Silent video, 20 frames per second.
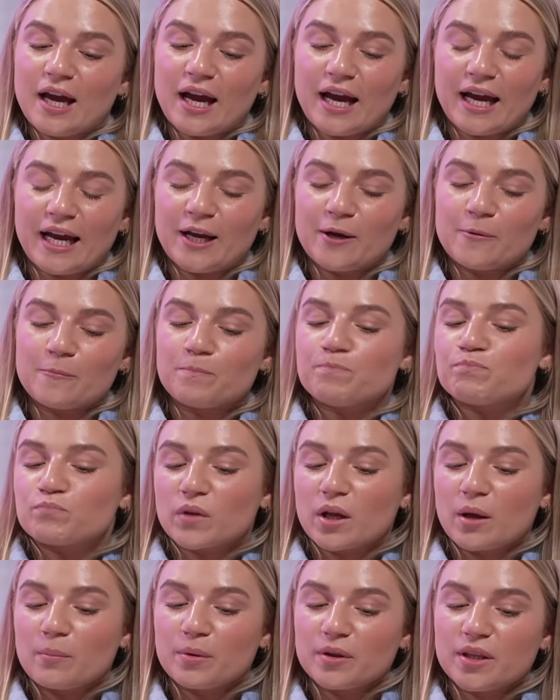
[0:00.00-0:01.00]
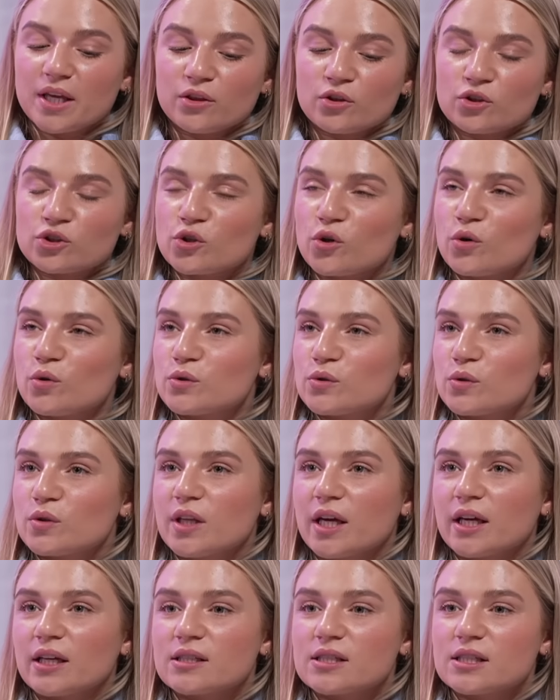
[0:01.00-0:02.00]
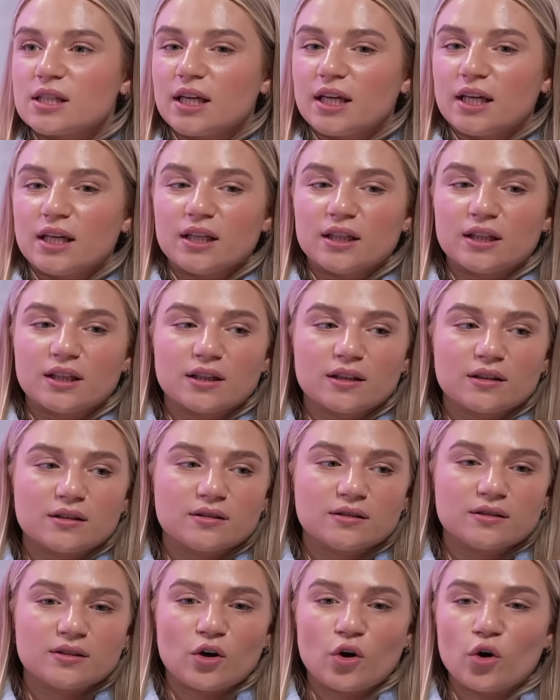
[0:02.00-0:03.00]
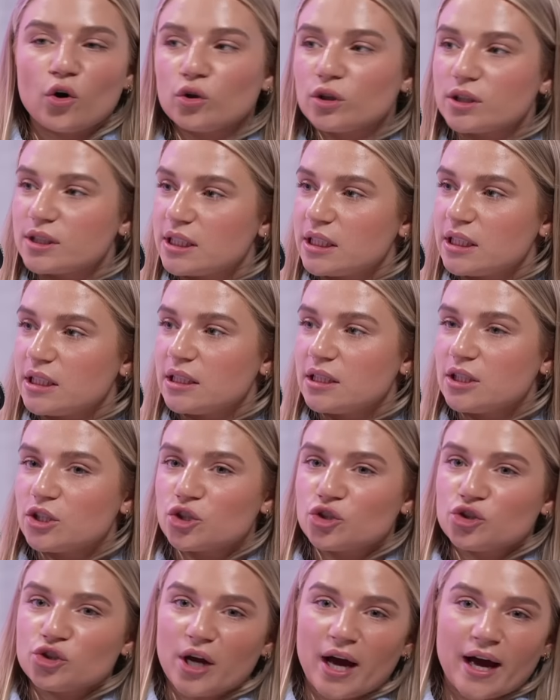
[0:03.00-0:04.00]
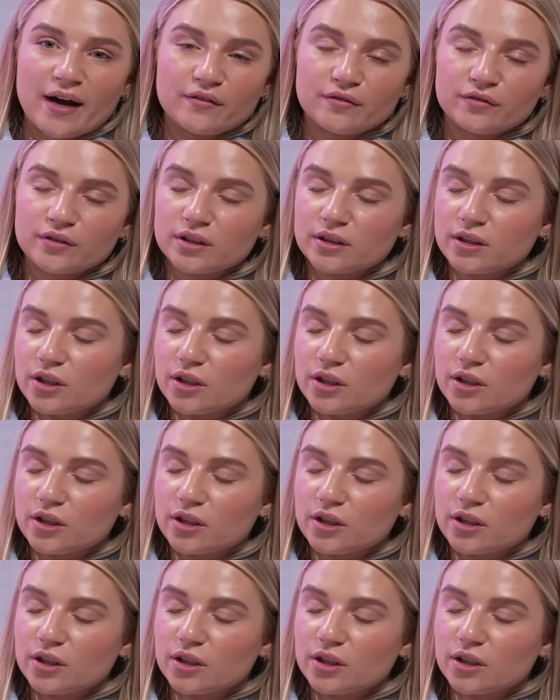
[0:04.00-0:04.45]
um, but then there's also things like holidays, traveling.